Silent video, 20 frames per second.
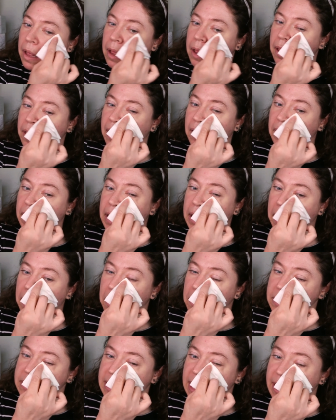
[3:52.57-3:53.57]
There we
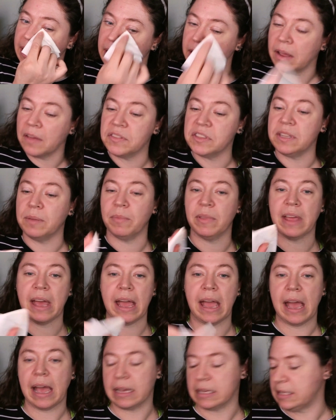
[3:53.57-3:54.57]
go, taking off some of that
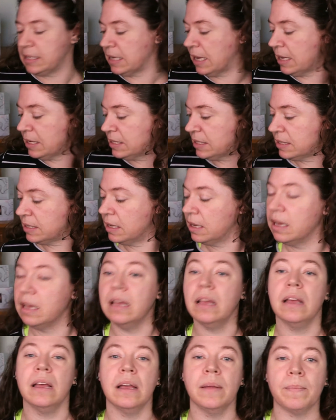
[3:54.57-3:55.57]
excess.
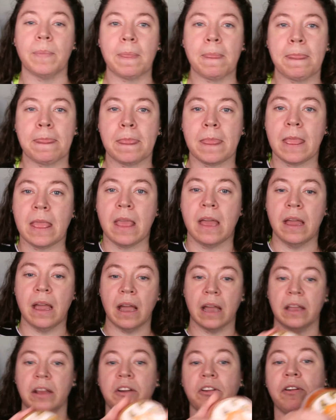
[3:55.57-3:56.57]

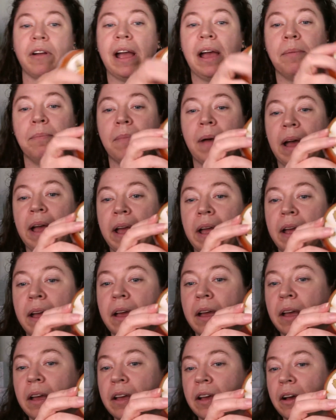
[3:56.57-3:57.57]
I'm gonna grab my
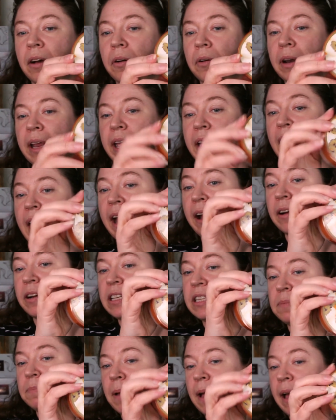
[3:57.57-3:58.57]
Coty
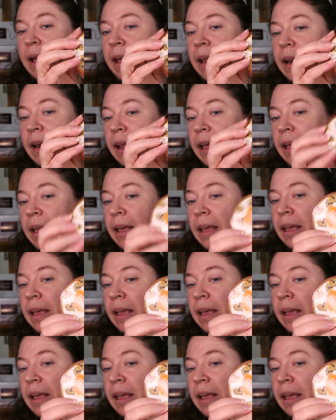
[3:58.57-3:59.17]
Airspun